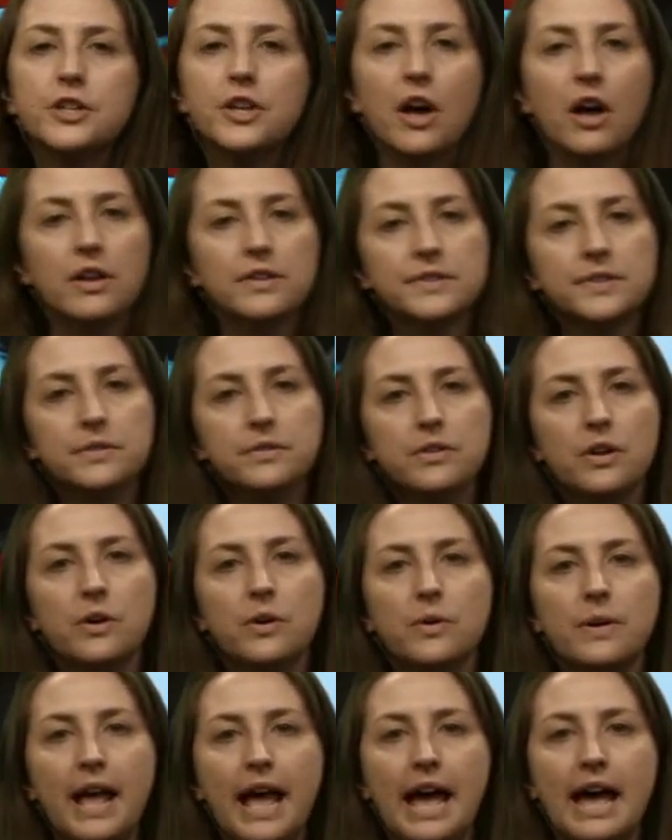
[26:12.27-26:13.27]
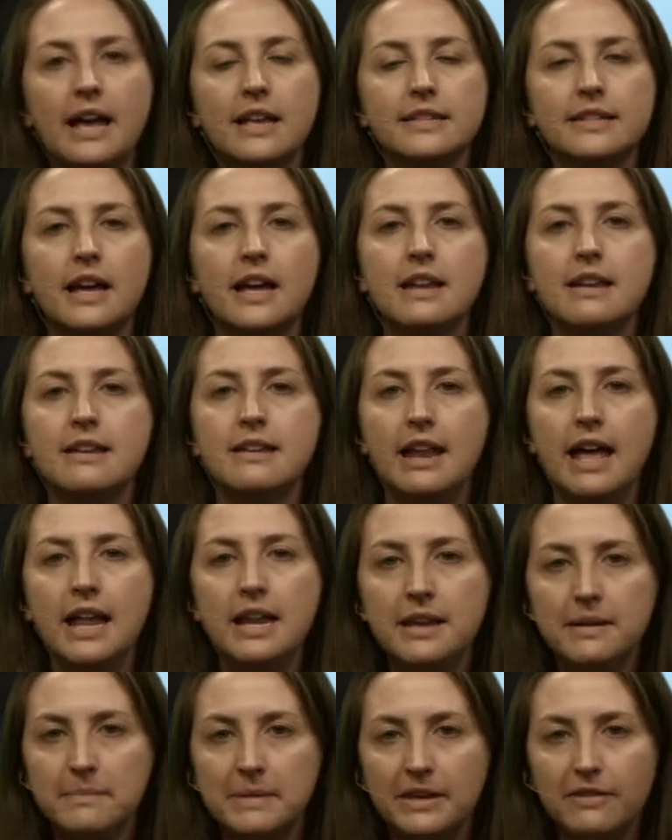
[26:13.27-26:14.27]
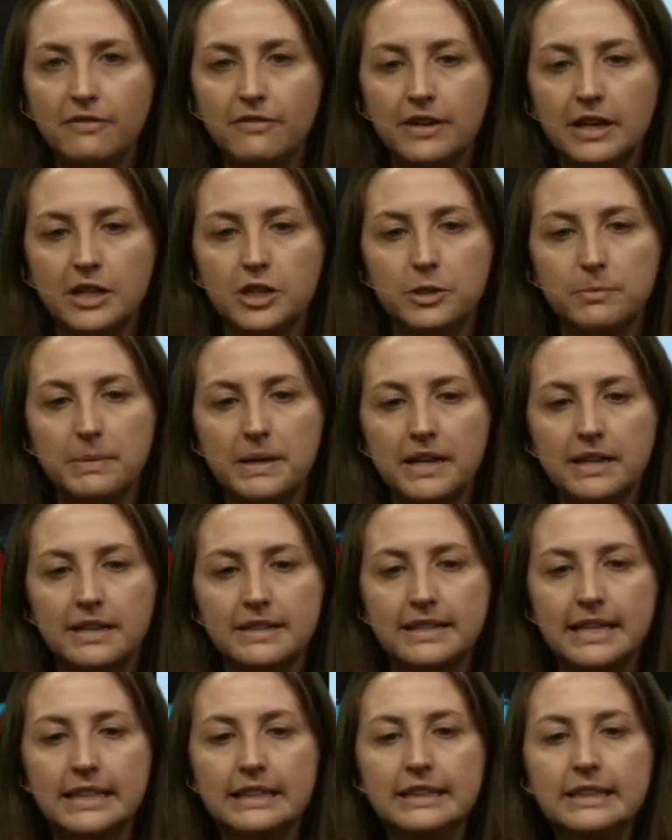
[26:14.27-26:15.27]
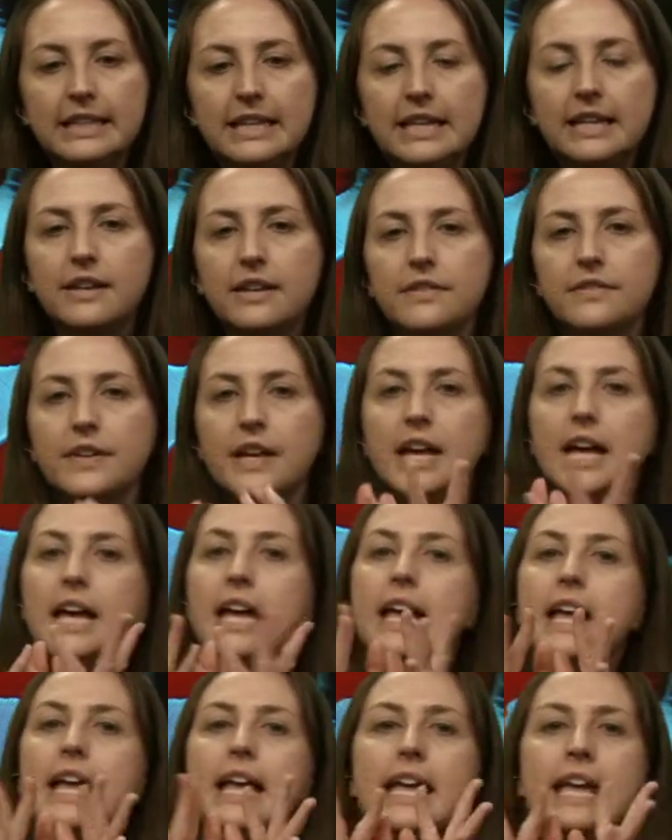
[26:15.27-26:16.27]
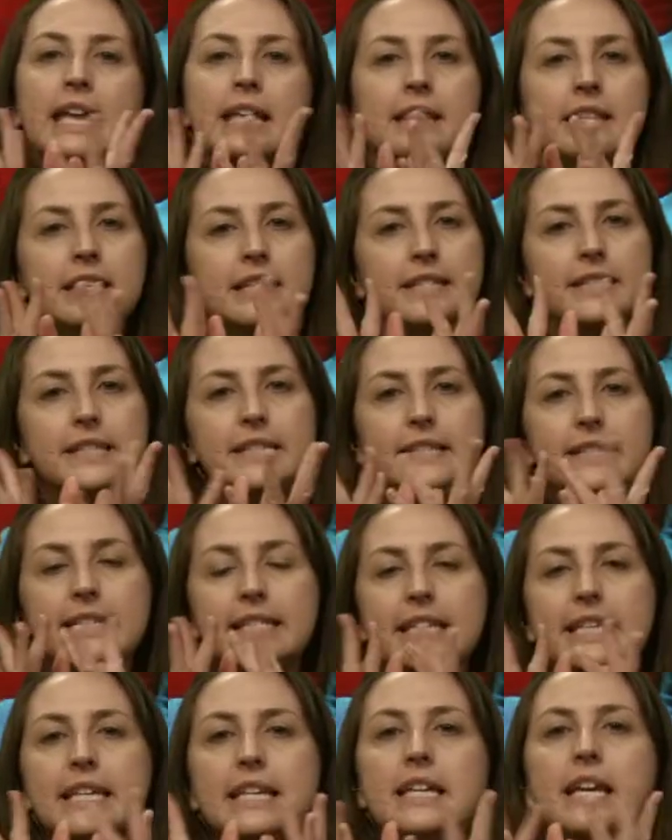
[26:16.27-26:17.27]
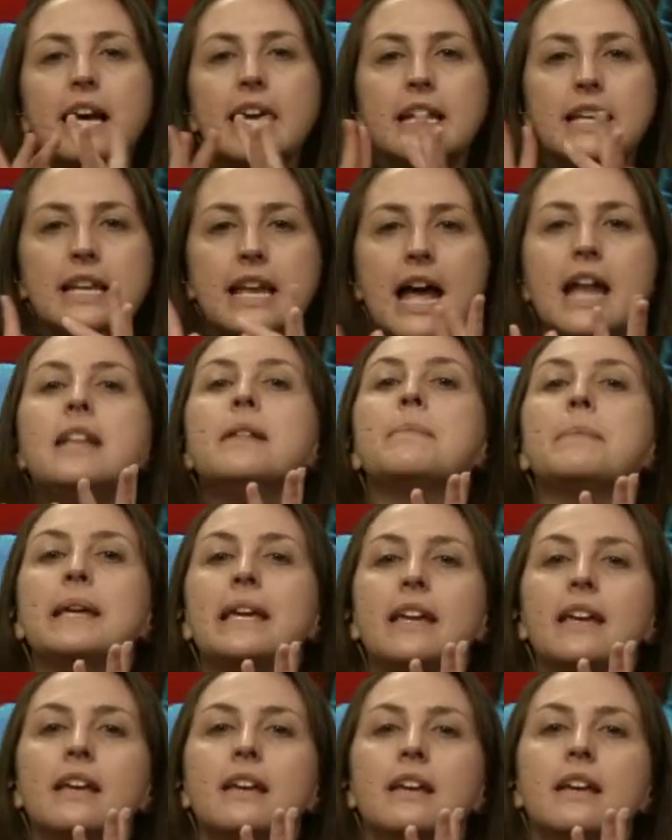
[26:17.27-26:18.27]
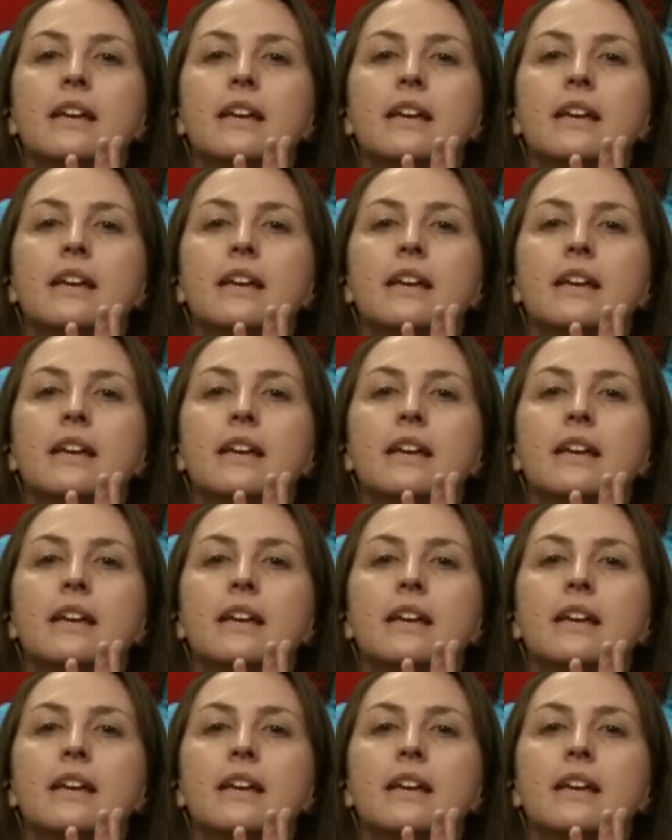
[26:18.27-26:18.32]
also known as anemone fish because they live in the sea anemone,